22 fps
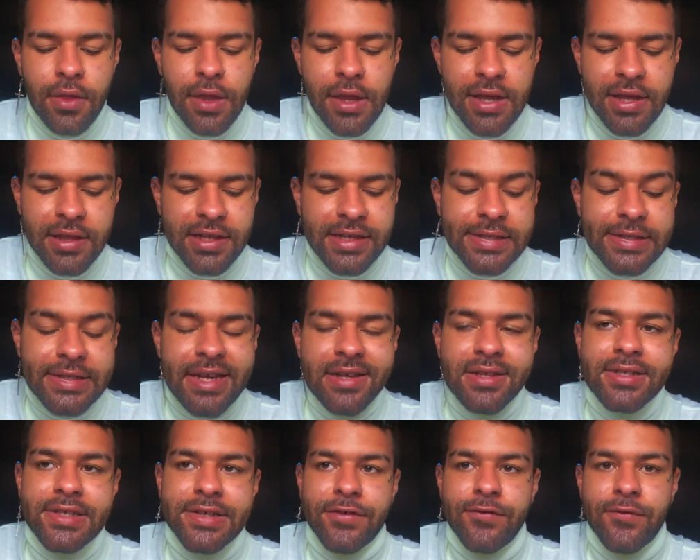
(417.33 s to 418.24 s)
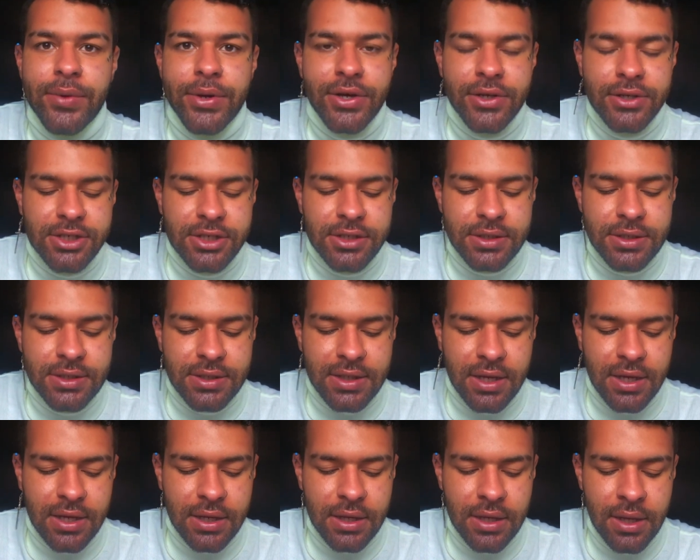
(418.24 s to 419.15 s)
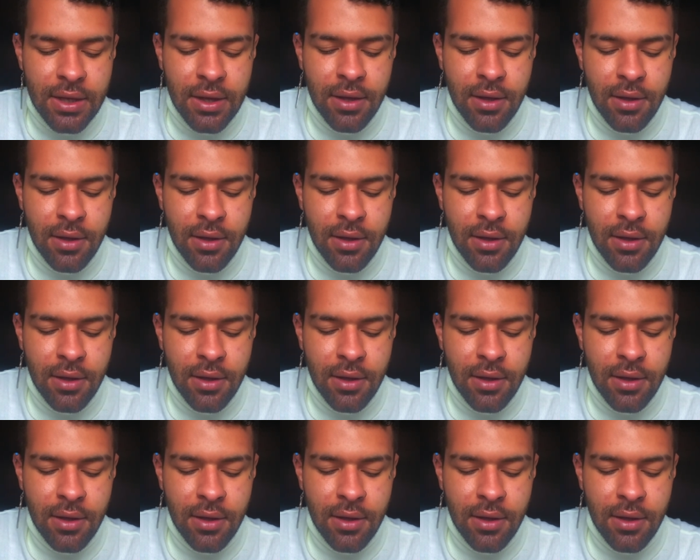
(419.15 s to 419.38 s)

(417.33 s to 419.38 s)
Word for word: in the sense of where it's just like,